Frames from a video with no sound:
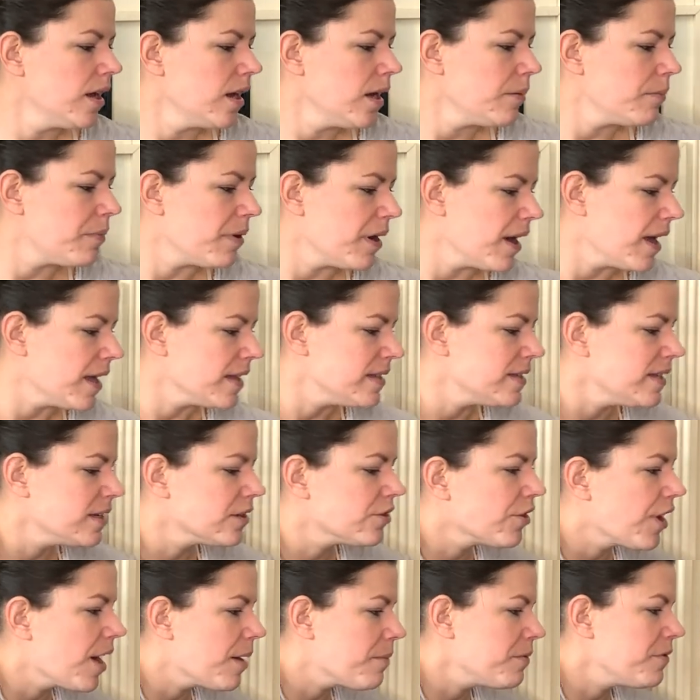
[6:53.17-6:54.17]
But I did
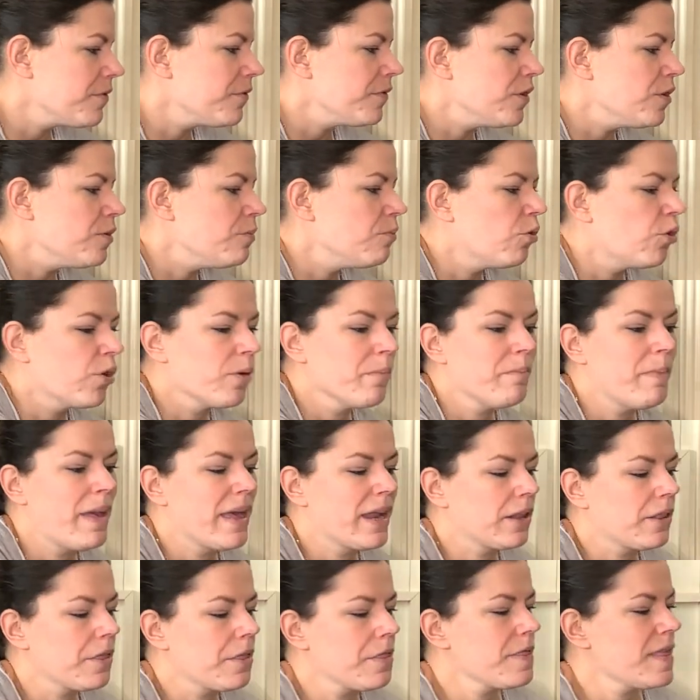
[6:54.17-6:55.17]
grab a few more
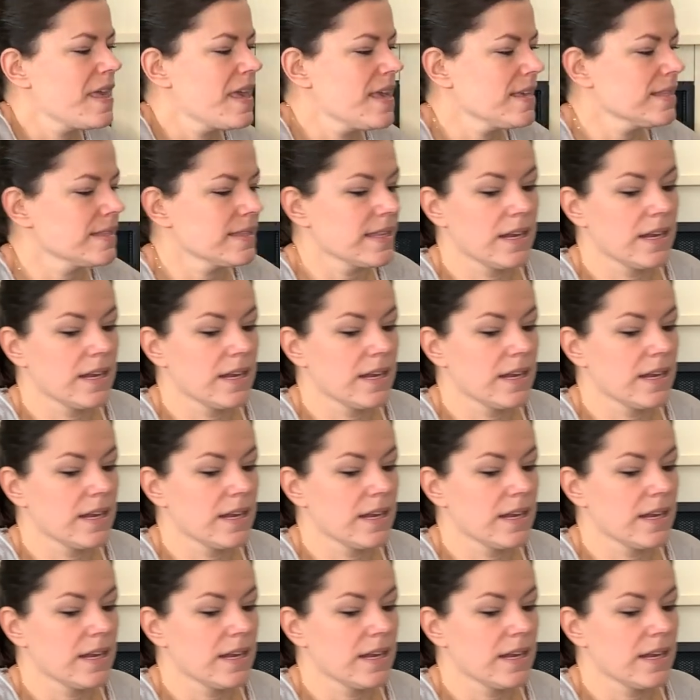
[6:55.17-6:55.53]
metal things